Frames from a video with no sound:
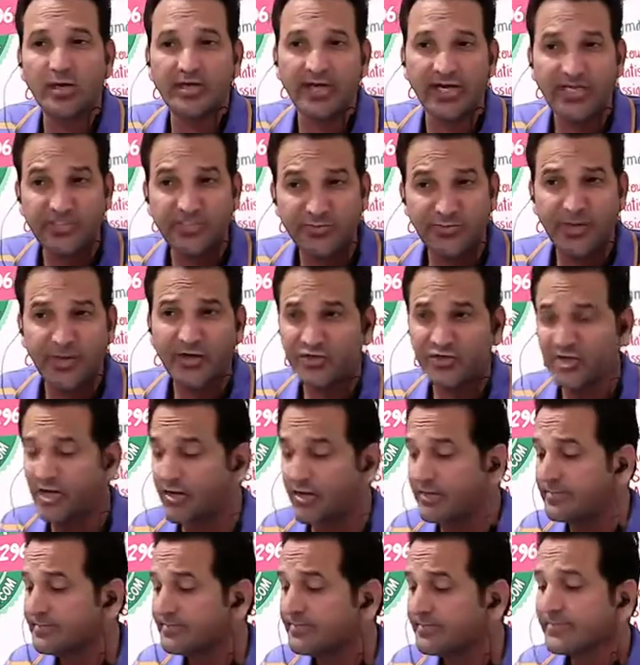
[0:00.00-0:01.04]

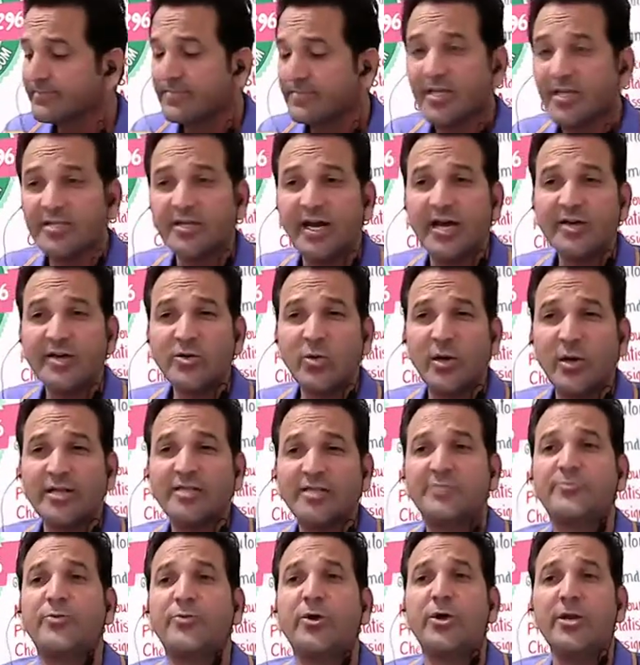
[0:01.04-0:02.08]
expression. The third one is
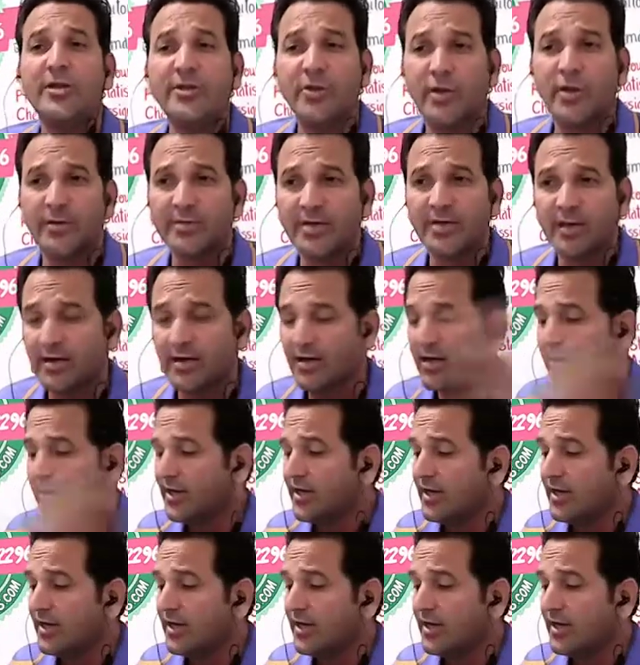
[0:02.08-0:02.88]
polynomial.